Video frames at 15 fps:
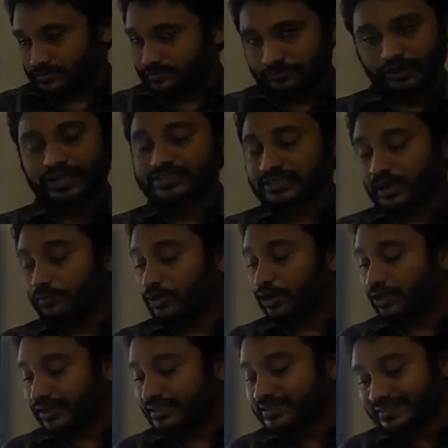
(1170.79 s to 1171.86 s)
For example,
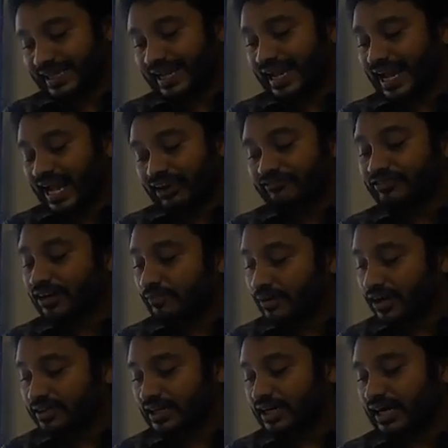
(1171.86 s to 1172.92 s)
you can see every
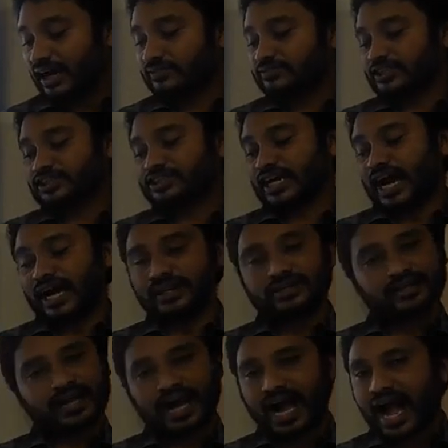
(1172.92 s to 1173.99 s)
mother loves her child.